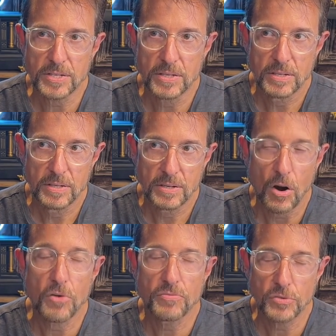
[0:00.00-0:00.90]

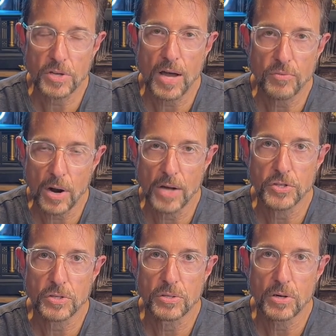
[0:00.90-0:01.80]
artful.roger
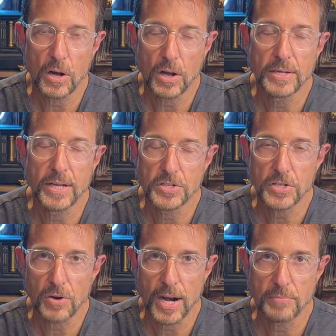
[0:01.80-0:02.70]
on
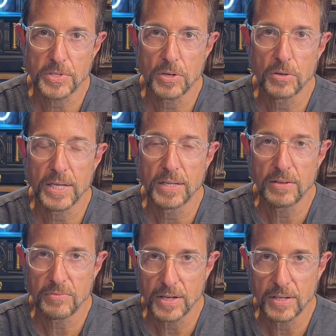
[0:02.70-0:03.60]
Instagram. So in the
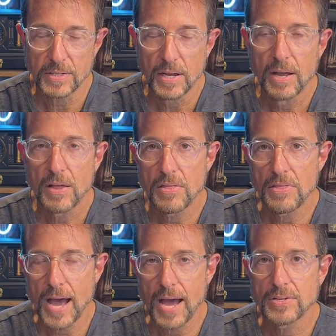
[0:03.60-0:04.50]
event
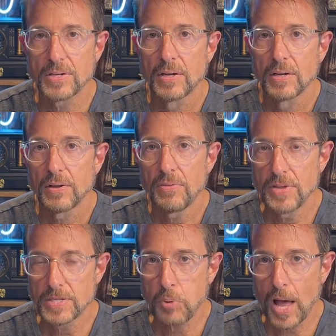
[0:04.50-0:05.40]
that this
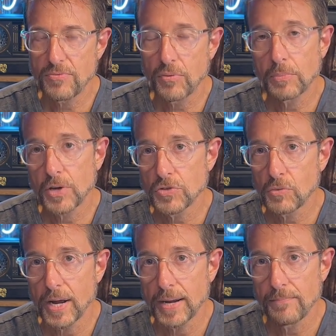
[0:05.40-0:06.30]
platform goes away,
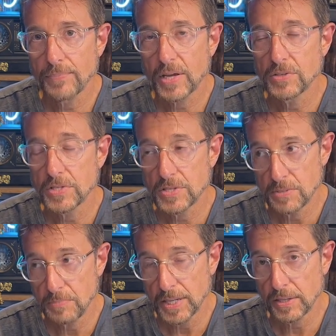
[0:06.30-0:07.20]
because it's being
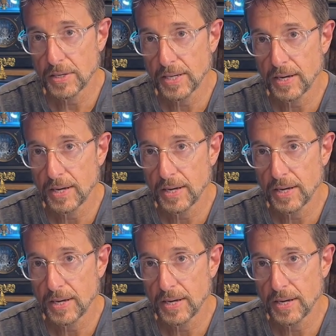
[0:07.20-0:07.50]
litigated right